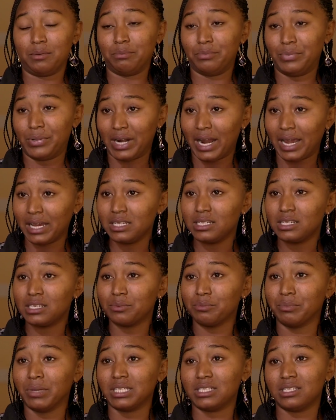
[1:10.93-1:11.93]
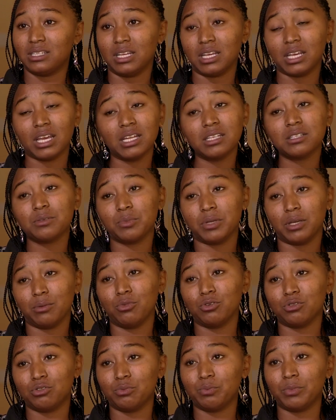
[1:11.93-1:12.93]
bright, but they can't be
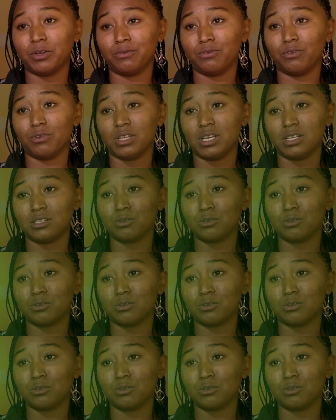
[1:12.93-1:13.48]
able to pay for their